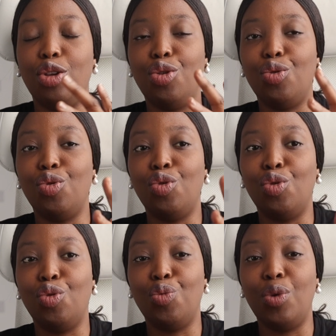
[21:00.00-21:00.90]
you
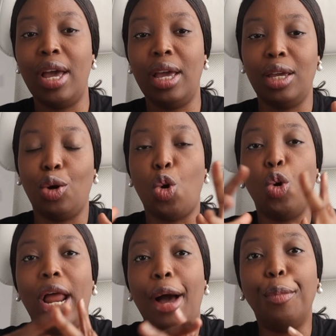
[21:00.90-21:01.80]
were in
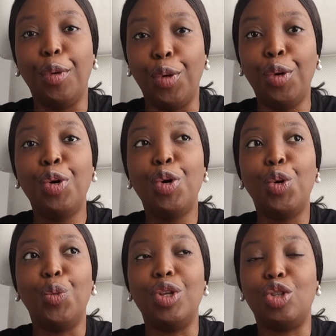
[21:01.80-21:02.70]
collabo
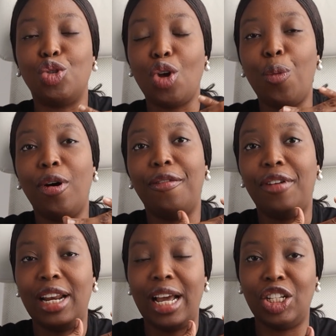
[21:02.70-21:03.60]
with someone
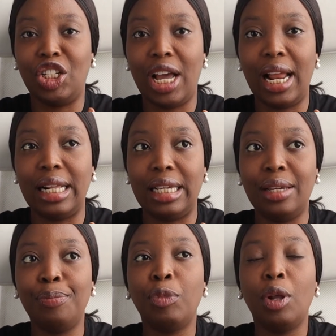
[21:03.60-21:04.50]

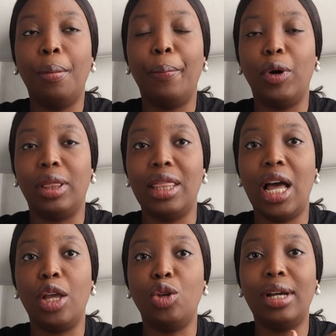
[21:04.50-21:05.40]
financially, but
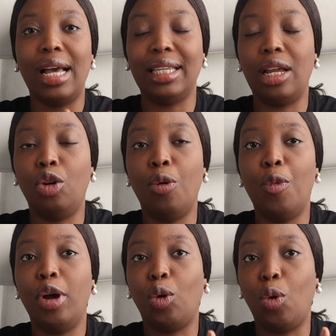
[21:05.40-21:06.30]
now you guys are no
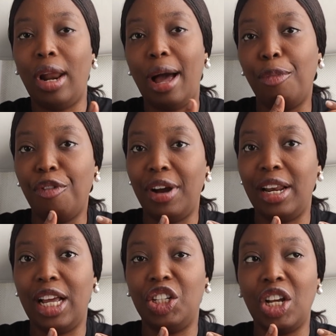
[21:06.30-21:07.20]
more in collabo
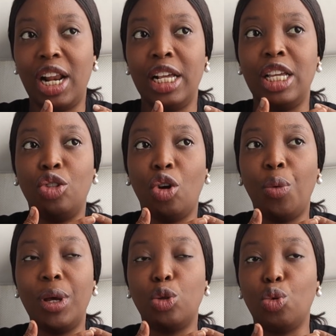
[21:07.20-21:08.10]
financially. It's
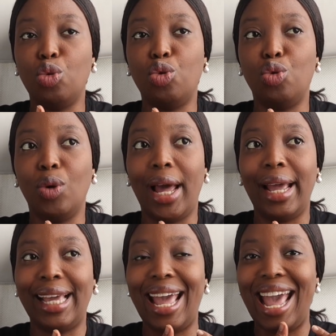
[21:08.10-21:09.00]
always good to
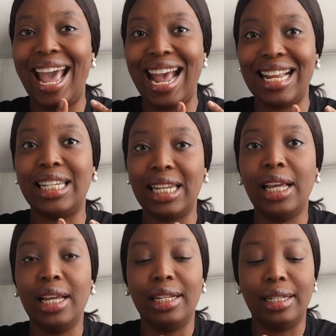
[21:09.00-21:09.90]
like end
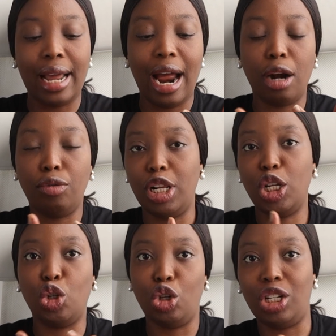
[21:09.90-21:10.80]
that
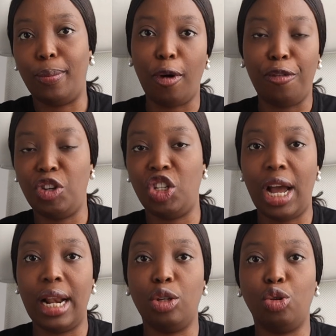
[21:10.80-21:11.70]
relationship
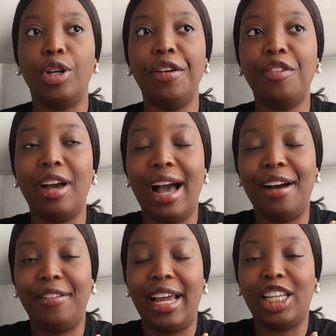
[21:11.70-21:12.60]
officially. So if you
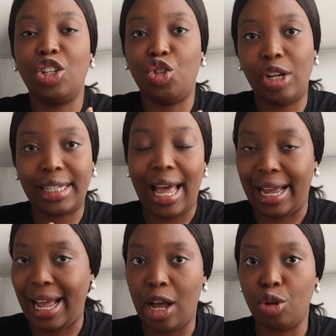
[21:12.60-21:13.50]
have like a joint
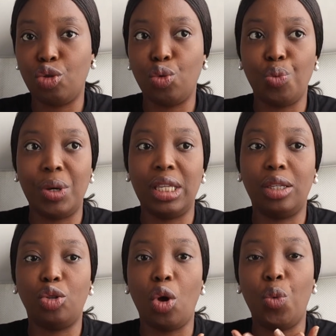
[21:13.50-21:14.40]
account with
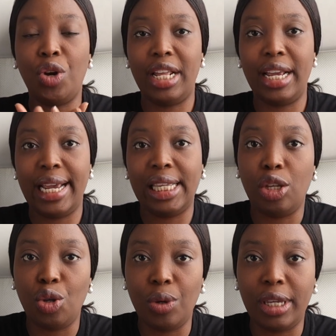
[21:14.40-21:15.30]
someone here in
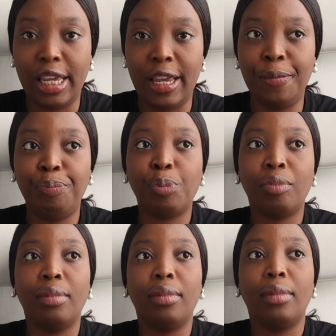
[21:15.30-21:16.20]
the UK
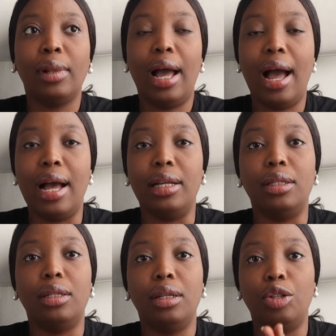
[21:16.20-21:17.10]

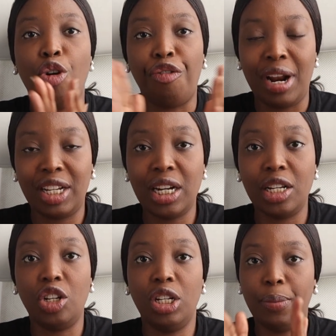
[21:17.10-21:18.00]
and your financial
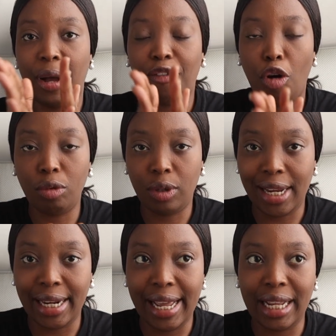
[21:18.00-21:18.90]
relationship have come to
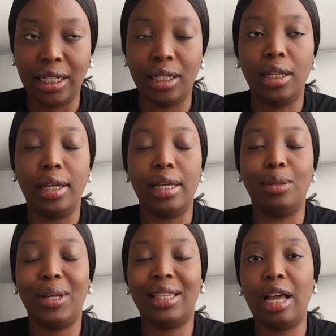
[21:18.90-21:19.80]
an end,
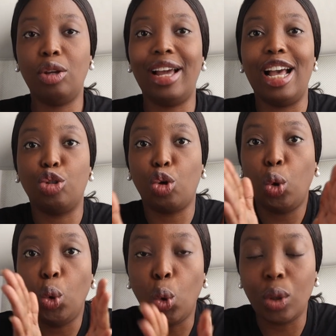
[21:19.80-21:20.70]
it's better you guys
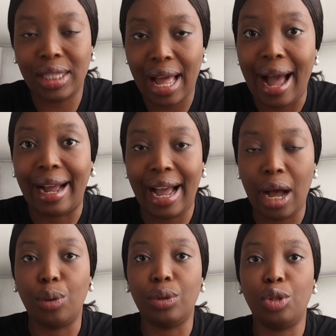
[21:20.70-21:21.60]
close that
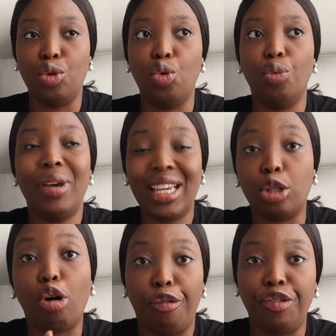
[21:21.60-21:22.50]
account, you know, make
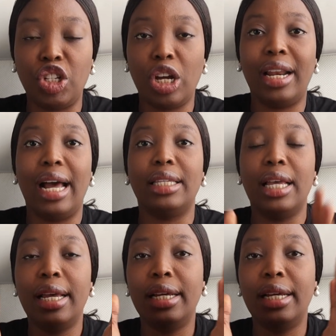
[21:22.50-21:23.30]
it official that